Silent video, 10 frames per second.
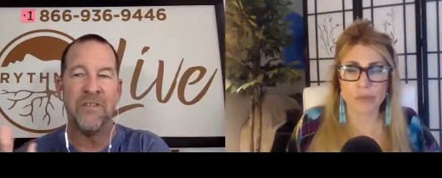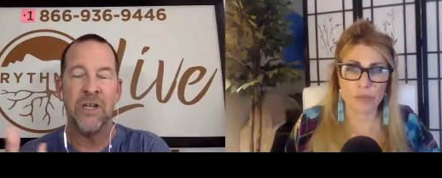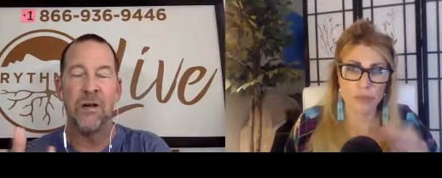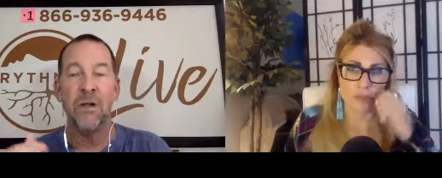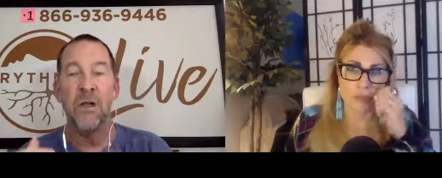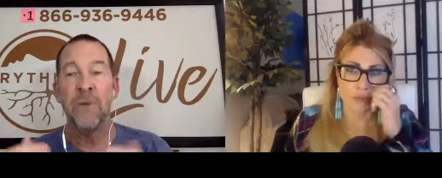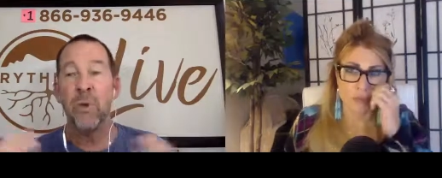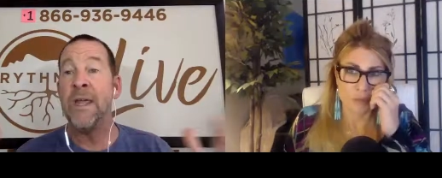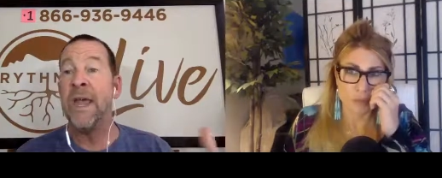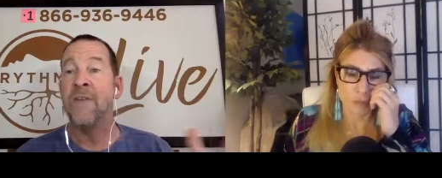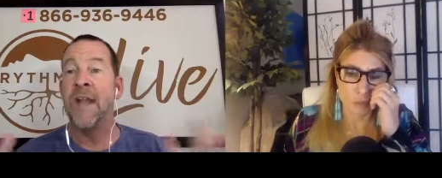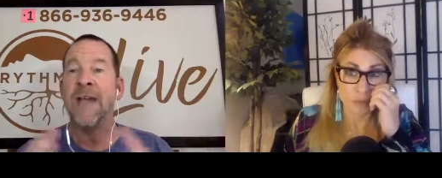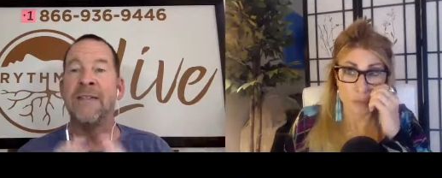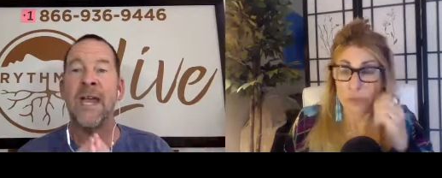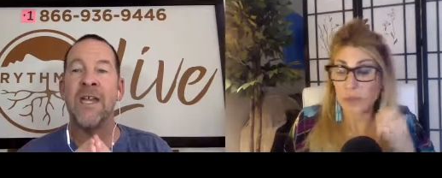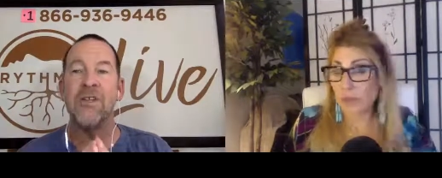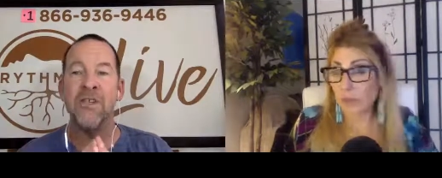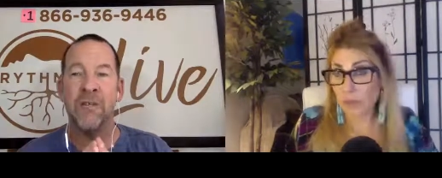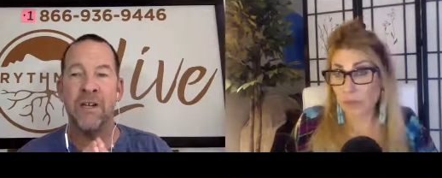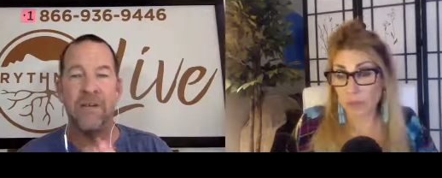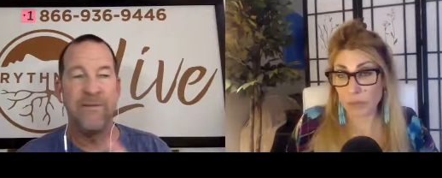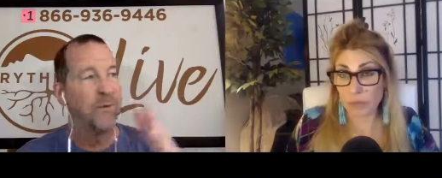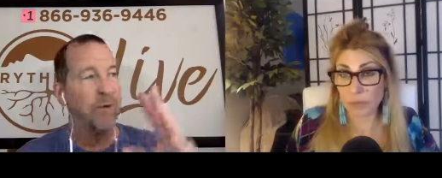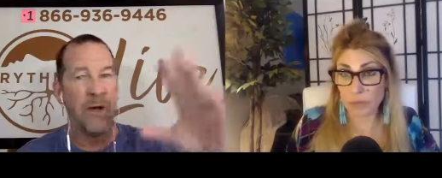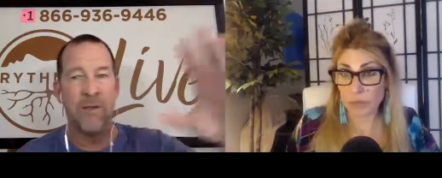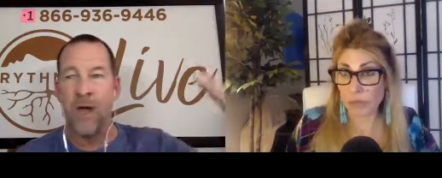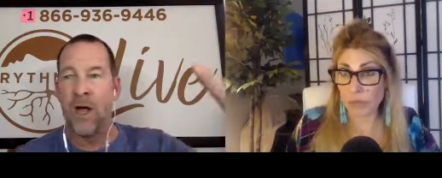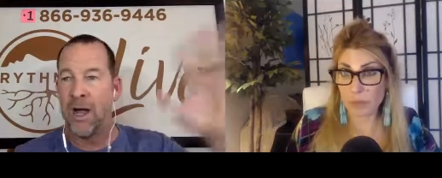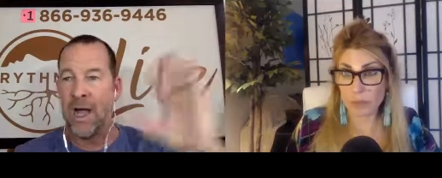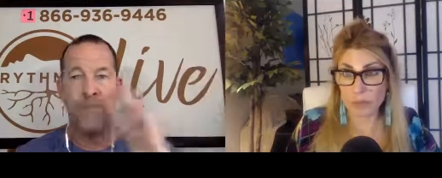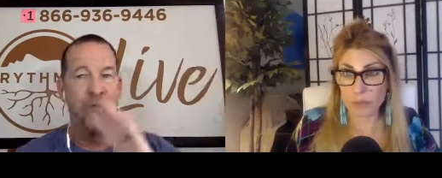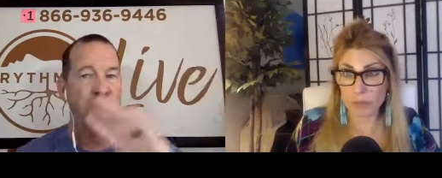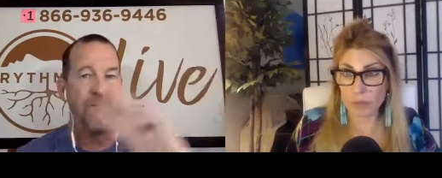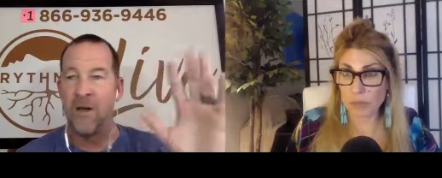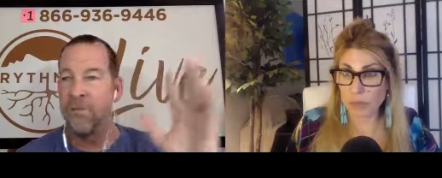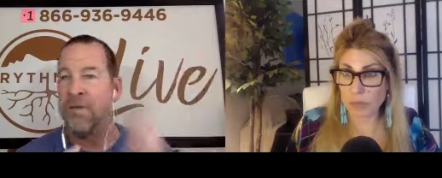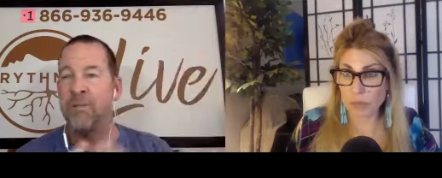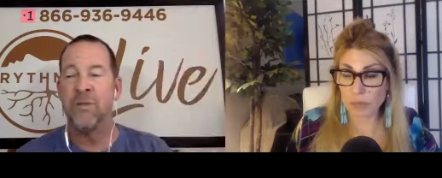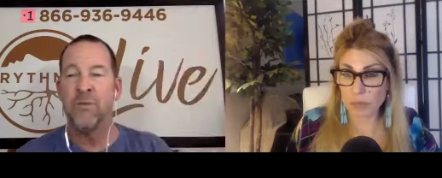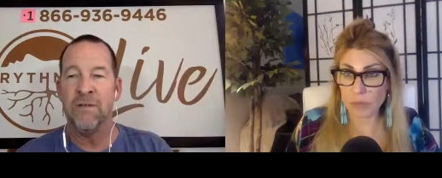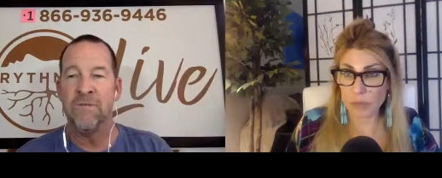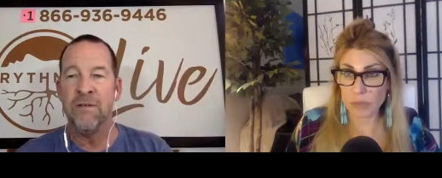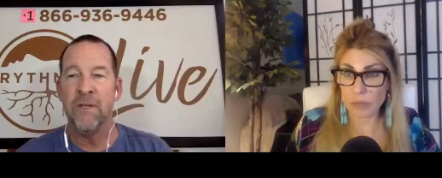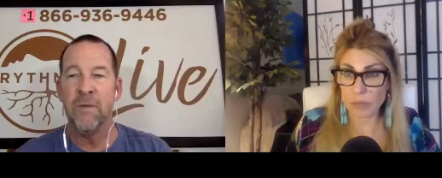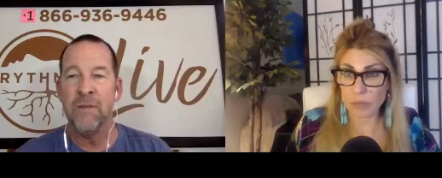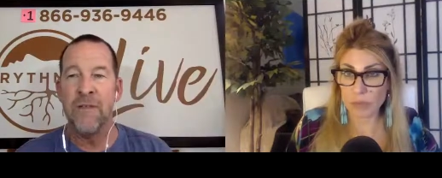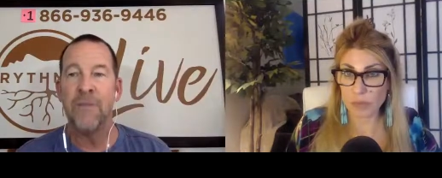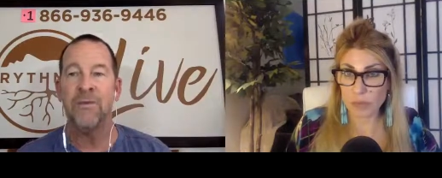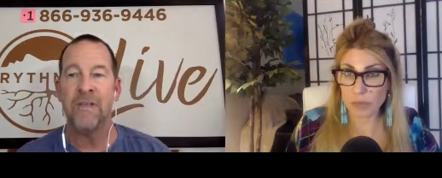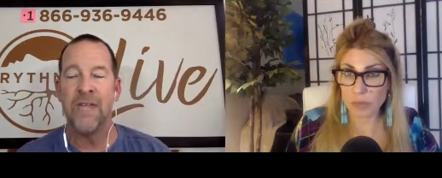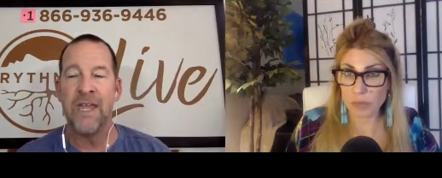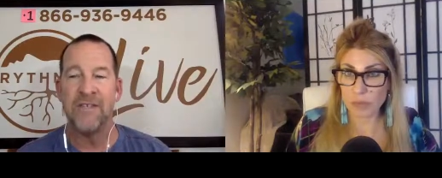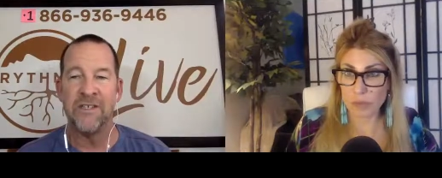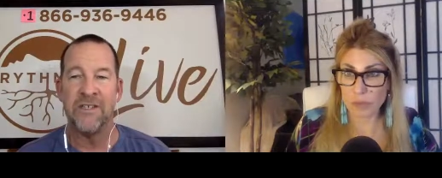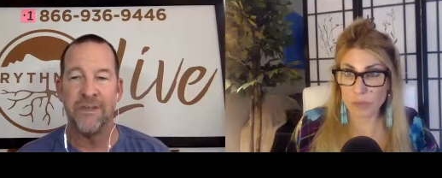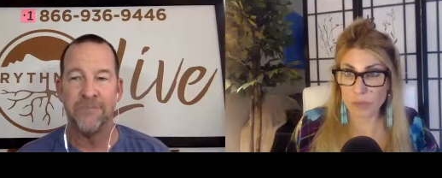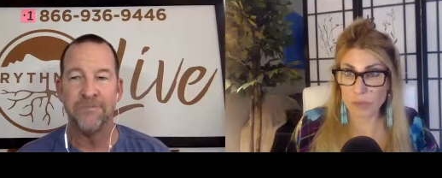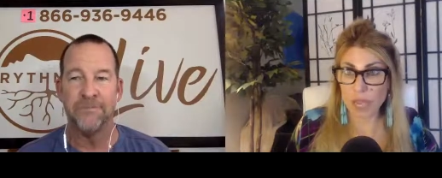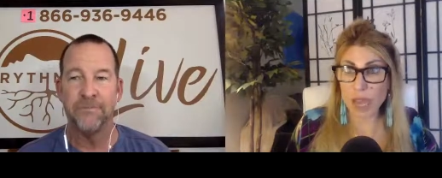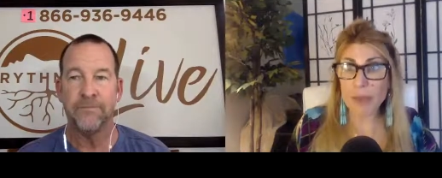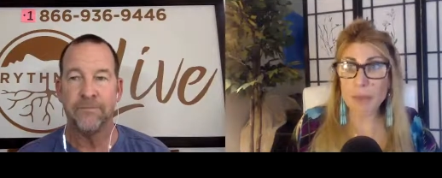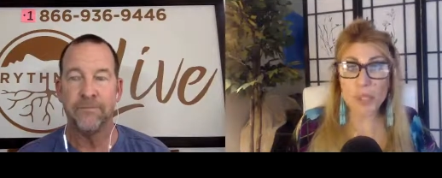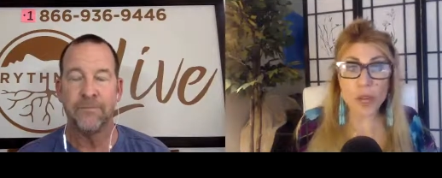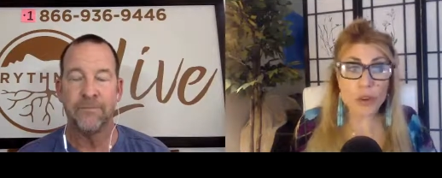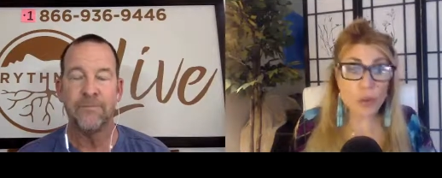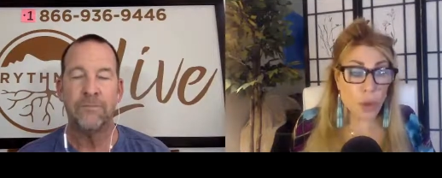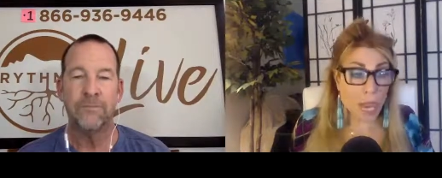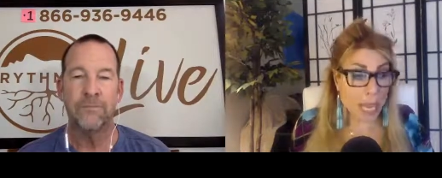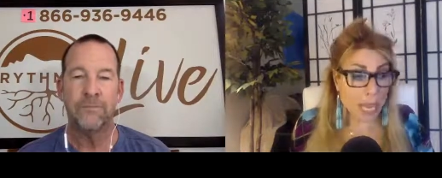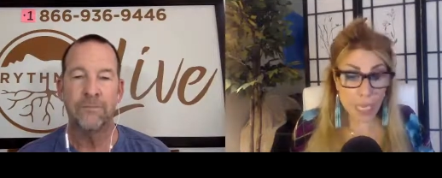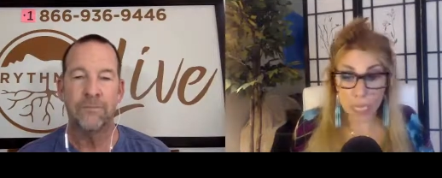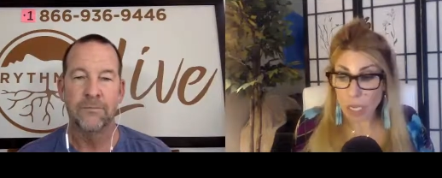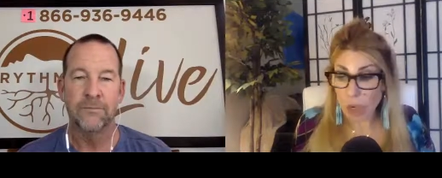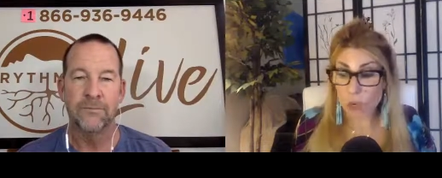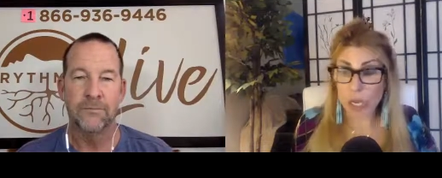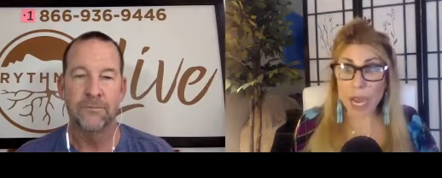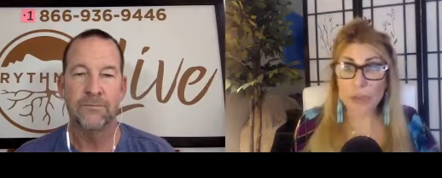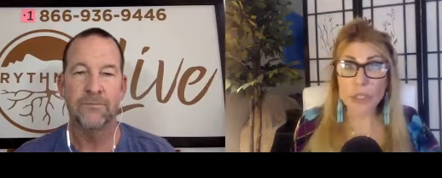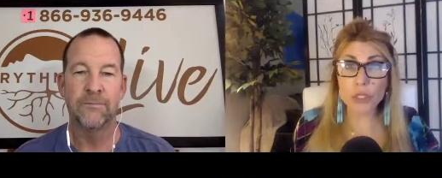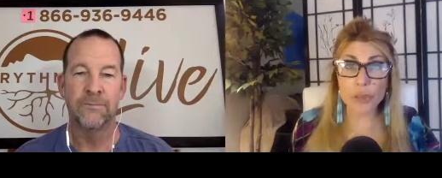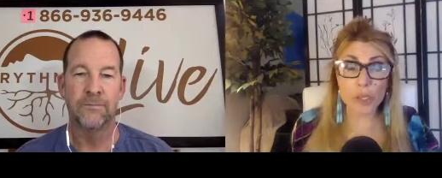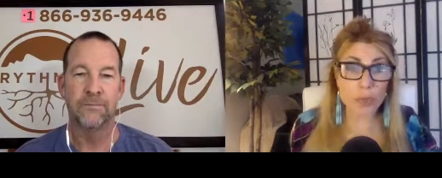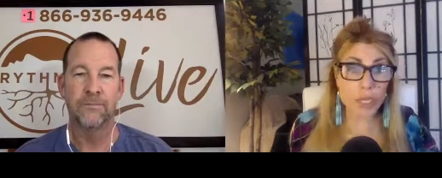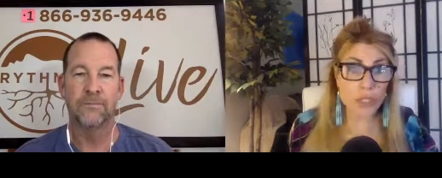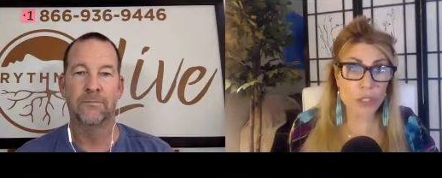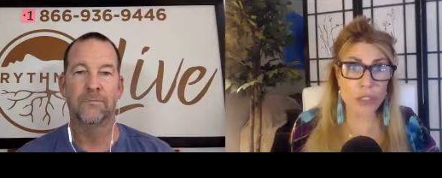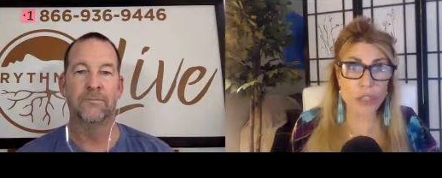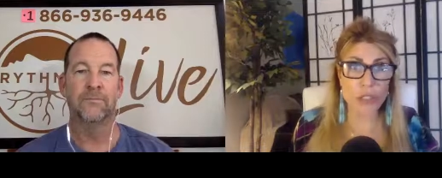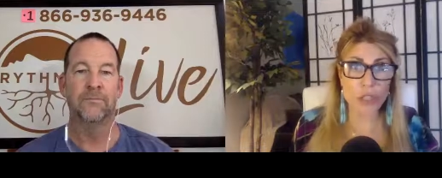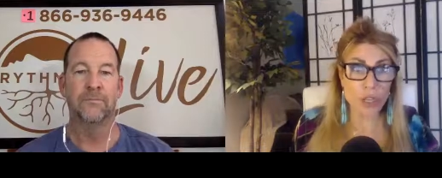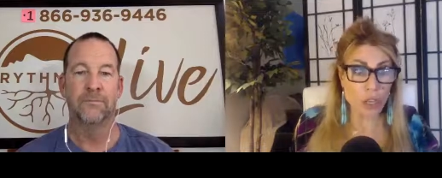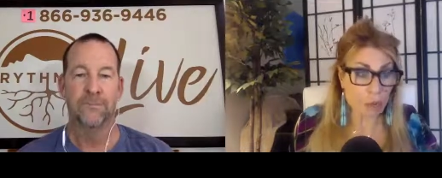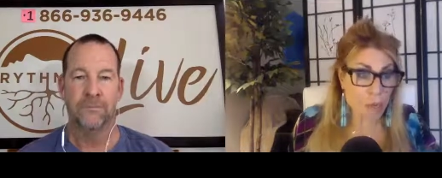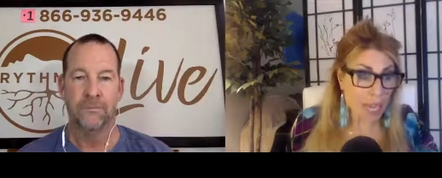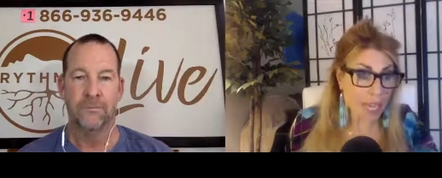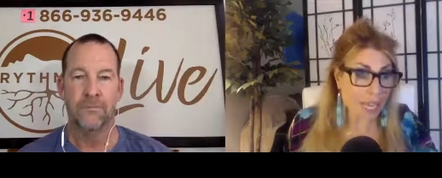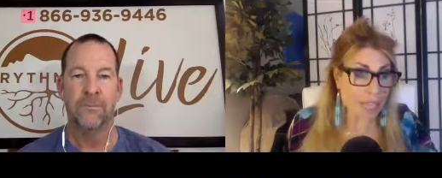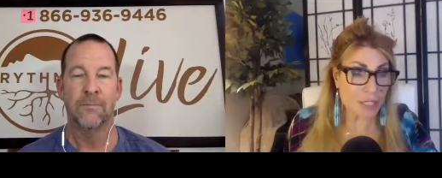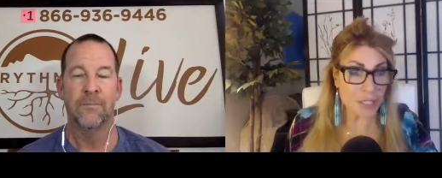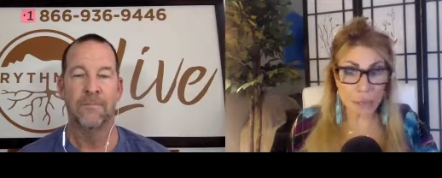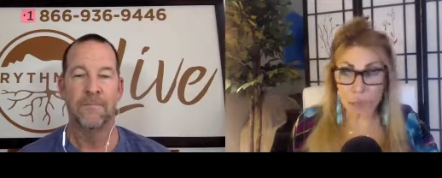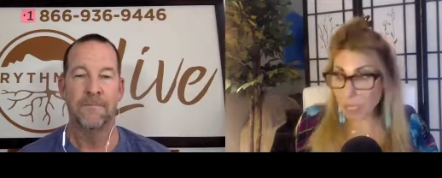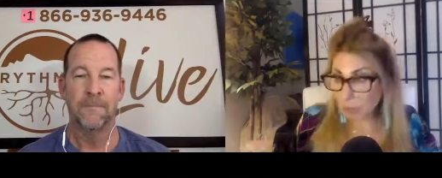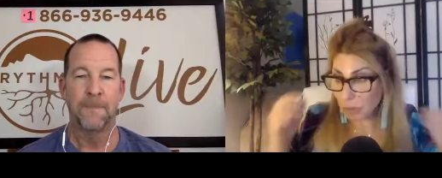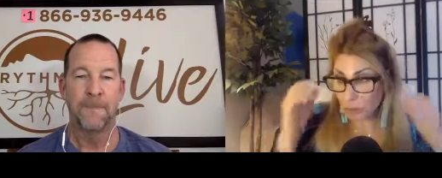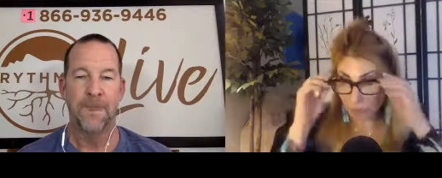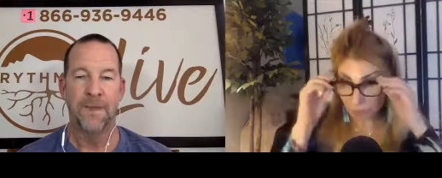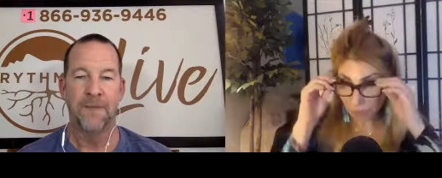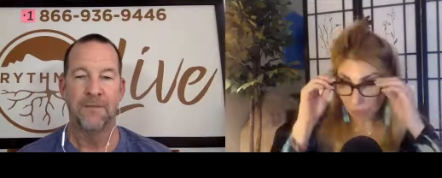Speaker 1: you know, but we haven't had that issue here, even with all the high profile people that we get through the gates here.
Speaker 2: I've been blown away when I was doing research by some people.